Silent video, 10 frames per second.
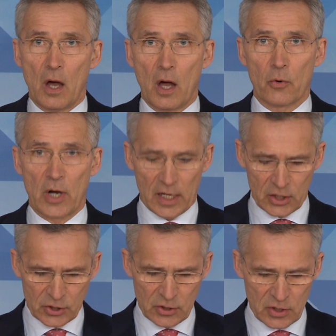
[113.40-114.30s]
Our
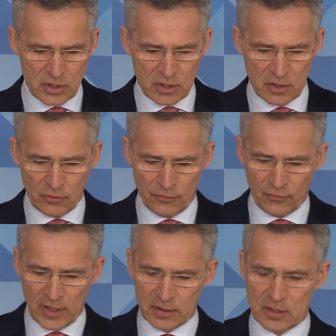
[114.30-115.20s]
actions
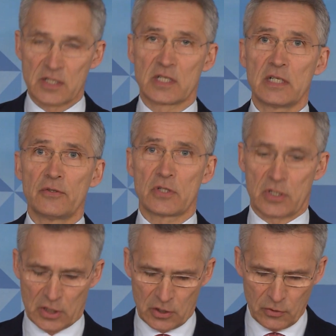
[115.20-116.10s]
reflect the serious
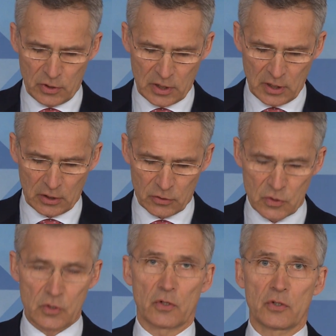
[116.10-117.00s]
security
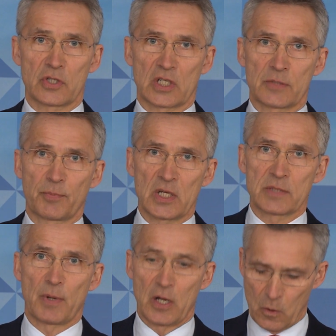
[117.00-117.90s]
concerns
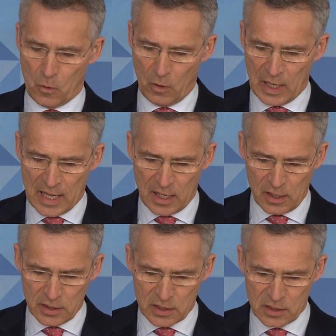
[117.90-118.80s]
expressed by all
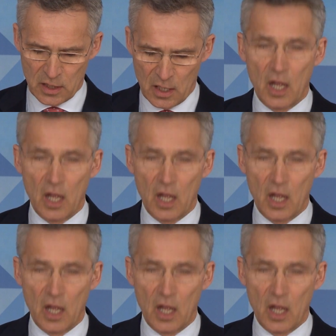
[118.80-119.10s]
allies